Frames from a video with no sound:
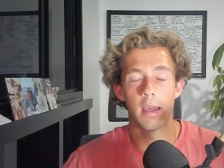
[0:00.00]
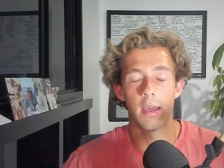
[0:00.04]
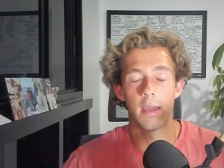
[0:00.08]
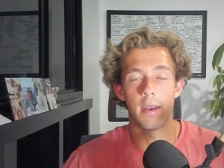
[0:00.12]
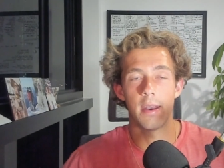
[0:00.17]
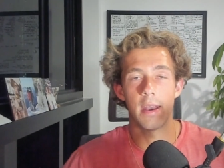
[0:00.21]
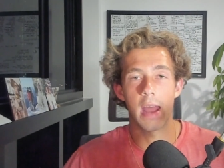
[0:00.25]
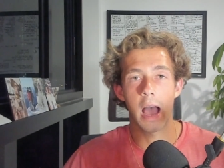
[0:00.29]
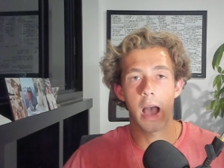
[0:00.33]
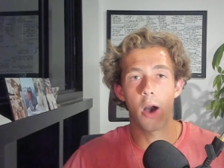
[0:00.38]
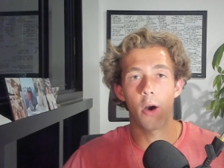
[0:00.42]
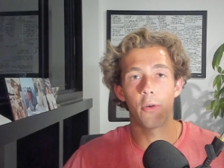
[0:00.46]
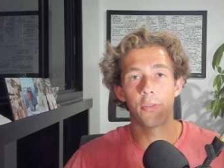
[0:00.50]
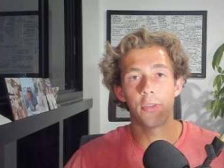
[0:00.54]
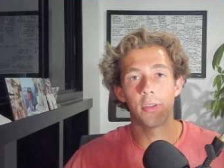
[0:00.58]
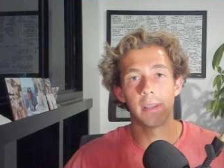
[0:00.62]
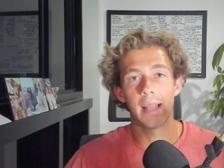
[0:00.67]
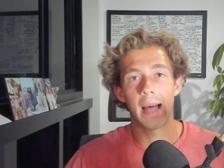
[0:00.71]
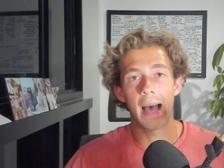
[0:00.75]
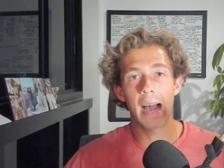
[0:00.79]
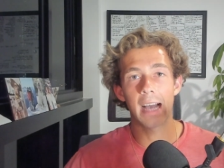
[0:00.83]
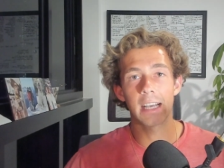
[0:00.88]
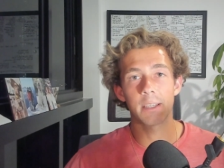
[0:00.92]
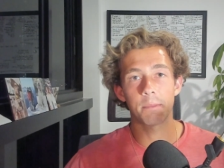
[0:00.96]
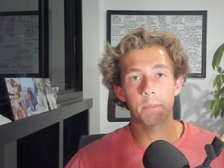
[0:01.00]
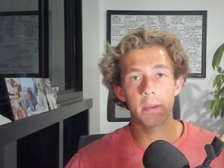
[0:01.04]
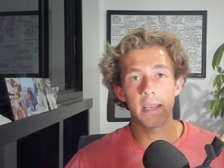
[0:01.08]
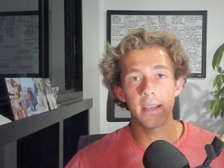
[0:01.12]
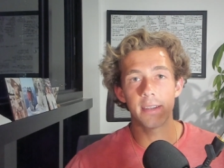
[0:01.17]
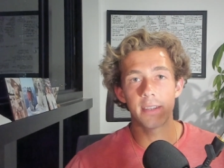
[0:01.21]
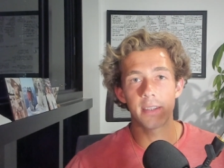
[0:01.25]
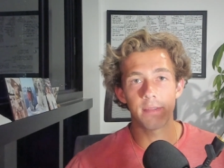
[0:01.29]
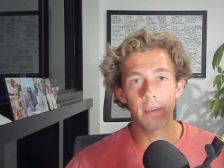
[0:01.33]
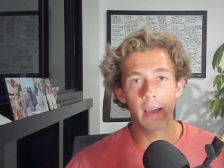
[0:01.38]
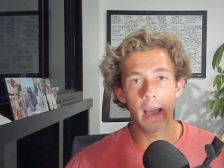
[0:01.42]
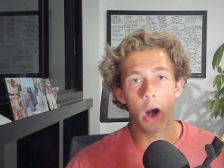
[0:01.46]
Now, the last
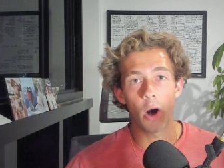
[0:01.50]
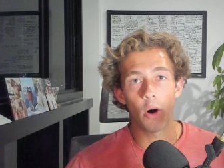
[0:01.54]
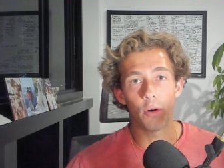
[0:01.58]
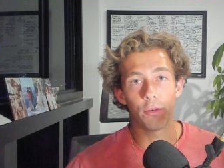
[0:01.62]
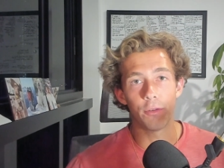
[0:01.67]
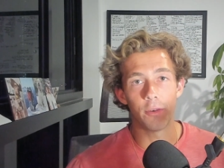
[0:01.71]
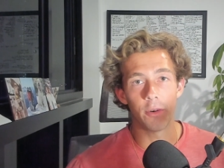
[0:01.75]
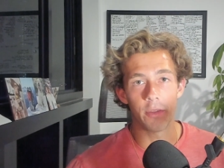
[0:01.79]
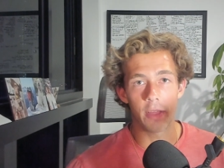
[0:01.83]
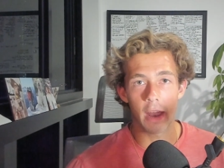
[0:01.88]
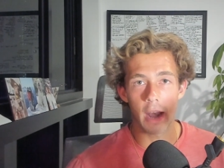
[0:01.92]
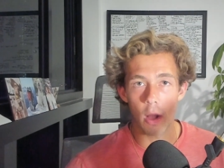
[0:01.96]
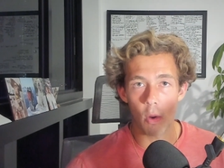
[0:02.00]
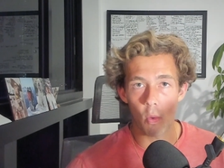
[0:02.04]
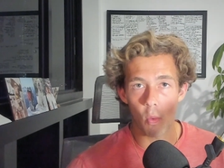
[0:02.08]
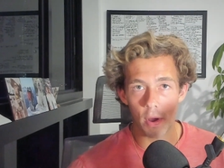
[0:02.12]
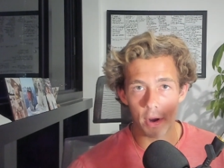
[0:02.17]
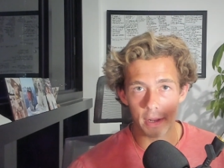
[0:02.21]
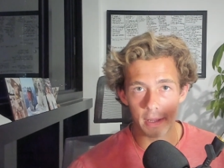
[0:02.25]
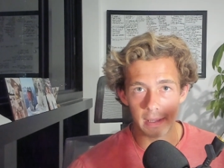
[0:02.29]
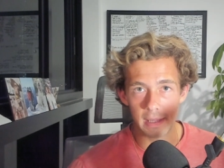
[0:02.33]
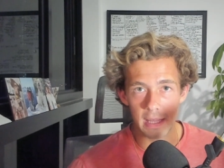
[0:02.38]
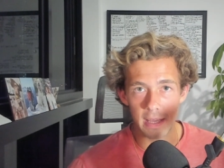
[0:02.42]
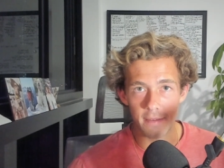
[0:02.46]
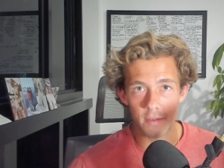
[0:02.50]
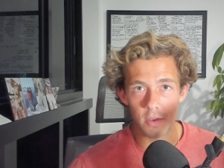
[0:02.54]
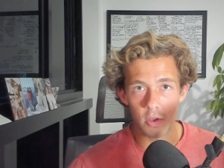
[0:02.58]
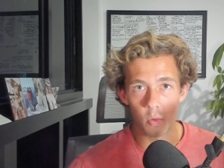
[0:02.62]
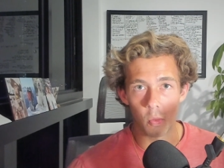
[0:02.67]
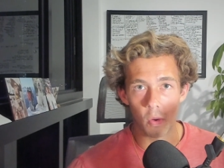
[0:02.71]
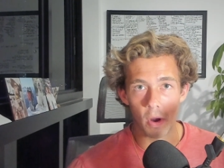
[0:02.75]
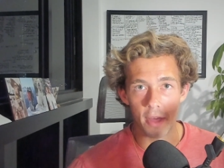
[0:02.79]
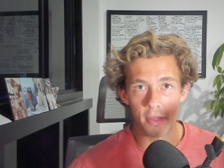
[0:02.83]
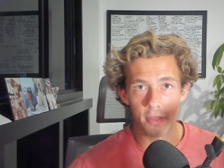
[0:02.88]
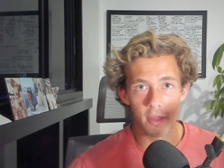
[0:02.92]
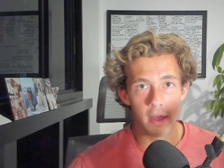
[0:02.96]
piece of alpha that I want to leave you
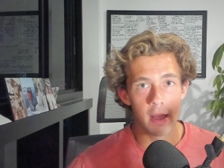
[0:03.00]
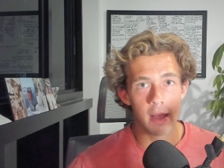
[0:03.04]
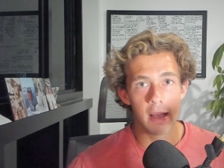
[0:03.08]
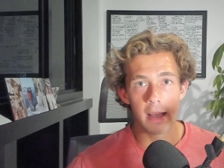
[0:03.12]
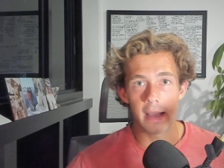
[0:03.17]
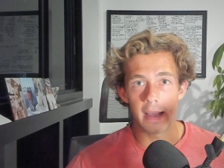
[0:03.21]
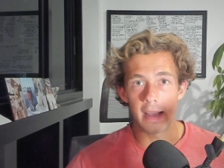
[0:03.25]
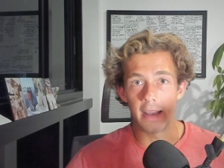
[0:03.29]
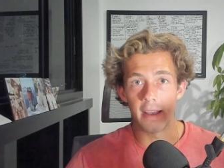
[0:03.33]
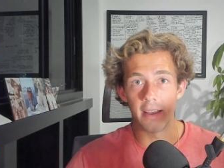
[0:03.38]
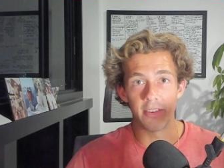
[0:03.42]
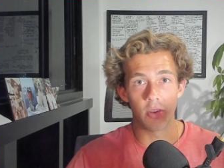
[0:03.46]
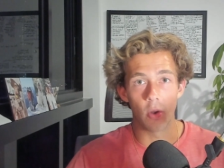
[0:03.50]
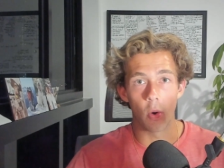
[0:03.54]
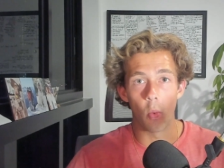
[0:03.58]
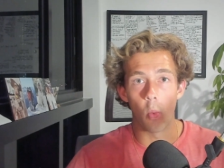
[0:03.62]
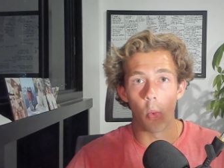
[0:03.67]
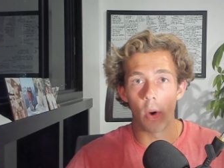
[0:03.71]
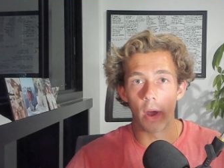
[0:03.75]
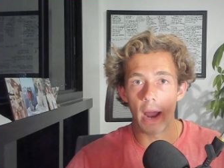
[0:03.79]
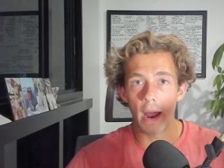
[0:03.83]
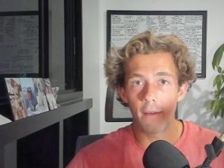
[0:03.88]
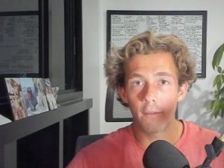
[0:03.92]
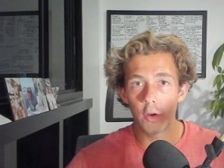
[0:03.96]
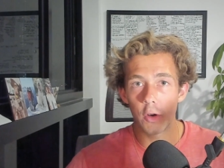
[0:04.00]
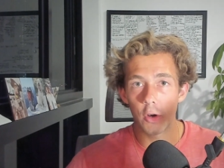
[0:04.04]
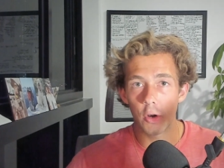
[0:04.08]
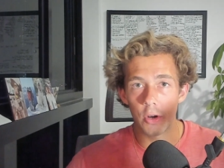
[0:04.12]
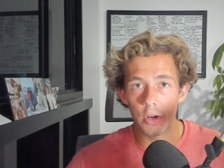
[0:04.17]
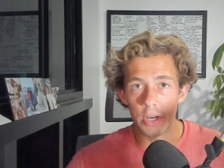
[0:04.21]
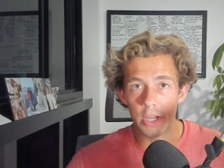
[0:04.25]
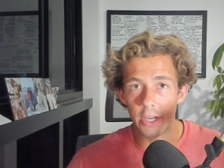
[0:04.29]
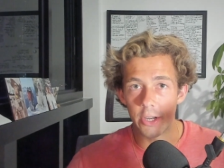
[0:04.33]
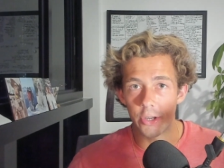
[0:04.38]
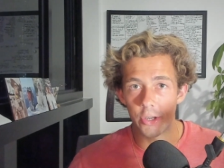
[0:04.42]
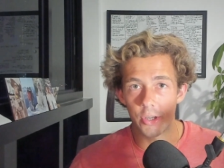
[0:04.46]
with is whatever your
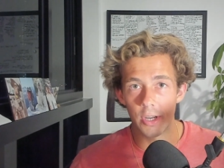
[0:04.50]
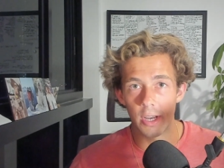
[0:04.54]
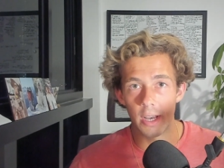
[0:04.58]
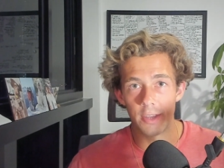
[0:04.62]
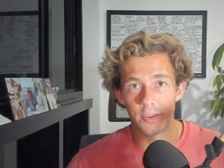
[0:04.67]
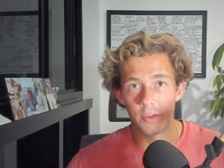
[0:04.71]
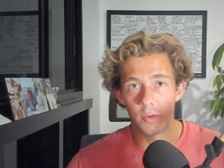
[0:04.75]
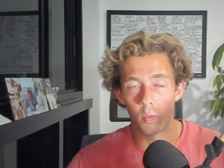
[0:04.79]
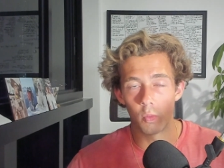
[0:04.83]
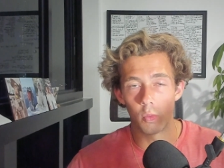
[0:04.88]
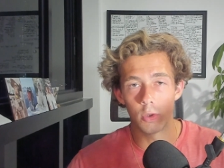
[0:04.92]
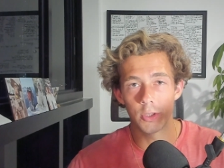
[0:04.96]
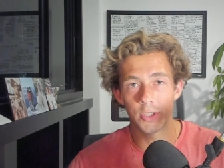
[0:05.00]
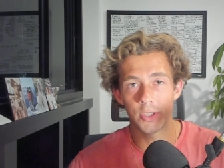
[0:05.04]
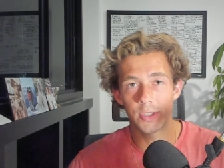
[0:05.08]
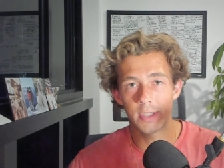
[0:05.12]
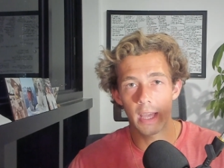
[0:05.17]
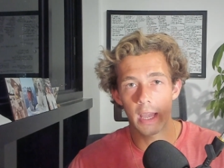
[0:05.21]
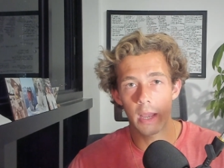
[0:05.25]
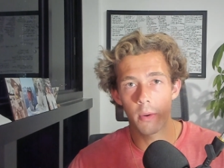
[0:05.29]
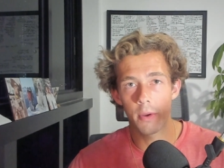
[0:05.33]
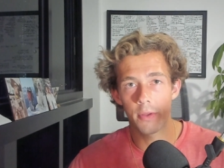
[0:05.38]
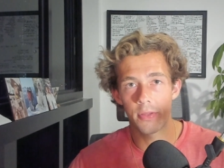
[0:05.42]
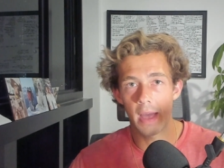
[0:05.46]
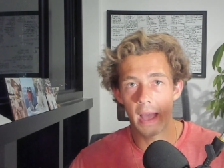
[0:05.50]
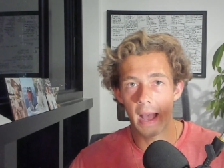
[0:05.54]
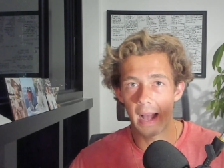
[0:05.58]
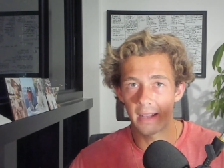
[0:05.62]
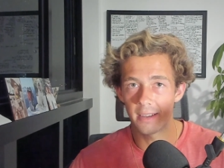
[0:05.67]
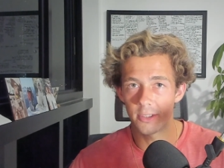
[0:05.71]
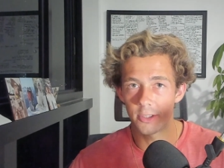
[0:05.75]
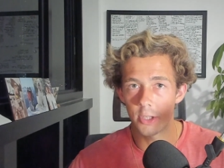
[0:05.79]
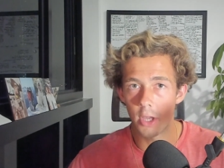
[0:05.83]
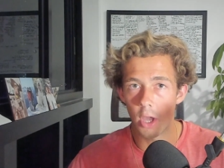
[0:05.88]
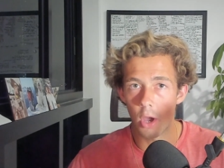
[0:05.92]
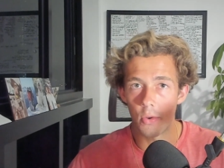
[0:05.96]
niche is, and we'll stay with the
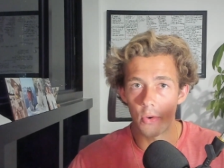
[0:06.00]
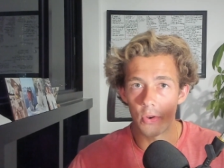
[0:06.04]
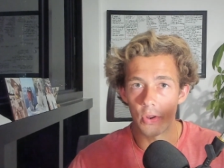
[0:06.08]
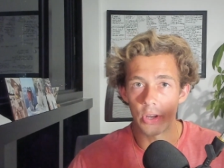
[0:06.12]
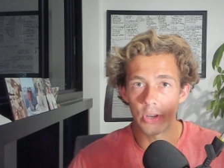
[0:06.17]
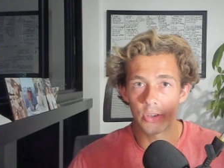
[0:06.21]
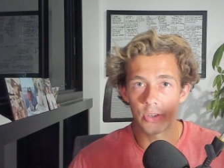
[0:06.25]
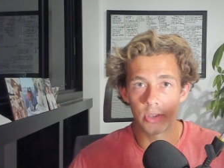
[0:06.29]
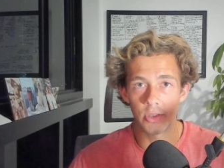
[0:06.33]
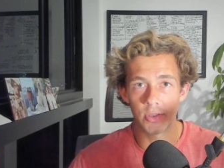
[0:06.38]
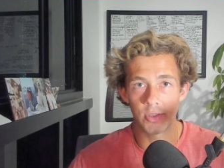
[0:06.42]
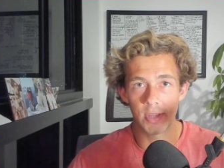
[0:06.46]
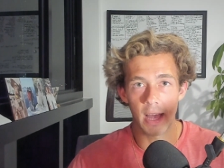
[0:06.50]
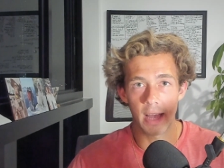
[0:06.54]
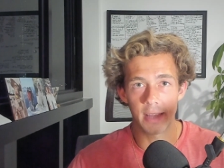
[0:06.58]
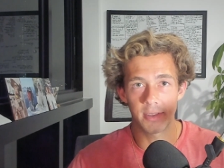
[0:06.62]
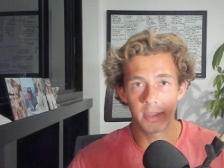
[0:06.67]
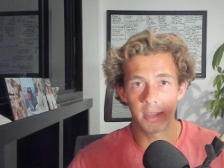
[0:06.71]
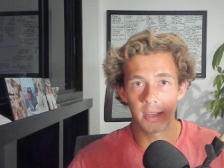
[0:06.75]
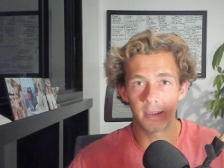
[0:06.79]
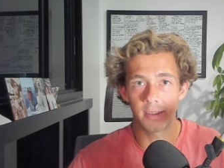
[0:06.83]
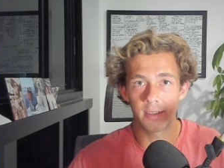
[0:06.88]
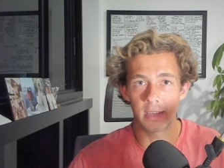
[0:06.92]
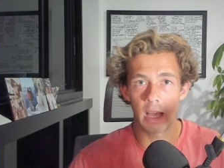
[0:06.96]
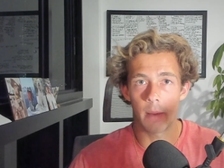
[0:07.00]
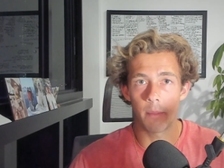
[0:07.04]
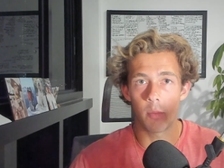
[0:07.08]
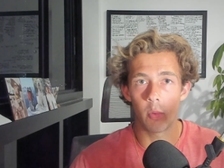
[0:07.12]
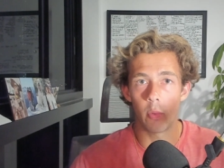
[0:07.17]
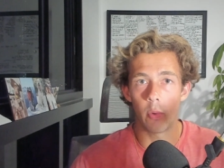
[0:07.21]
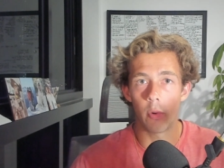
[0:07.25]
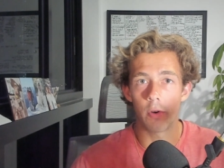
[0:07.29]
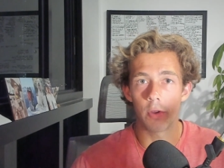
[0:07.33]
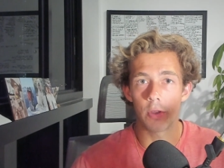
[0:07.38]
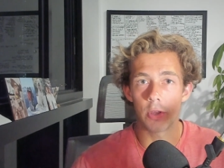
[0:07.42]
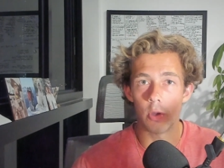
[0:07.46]
SEO niche since that's the example we
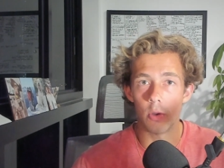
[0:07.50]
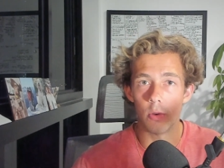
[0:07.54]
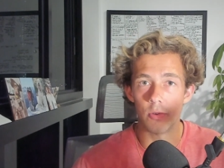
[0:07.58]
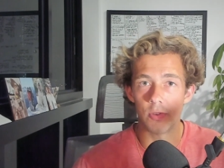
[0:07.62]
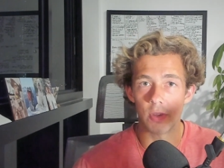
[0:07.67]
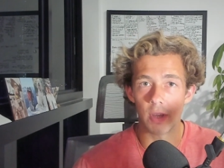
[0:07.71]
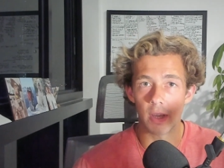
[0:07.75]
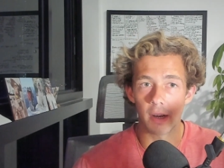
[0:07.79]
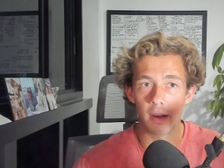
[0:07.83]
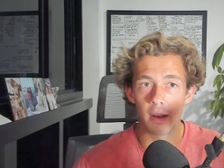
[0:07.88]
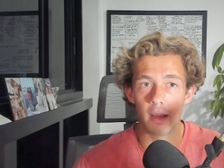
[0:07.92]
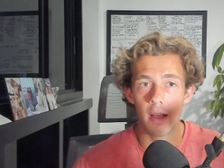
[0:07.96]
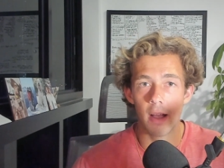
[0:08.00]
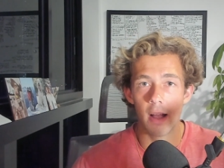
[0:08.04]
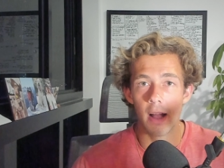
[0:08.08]
were using.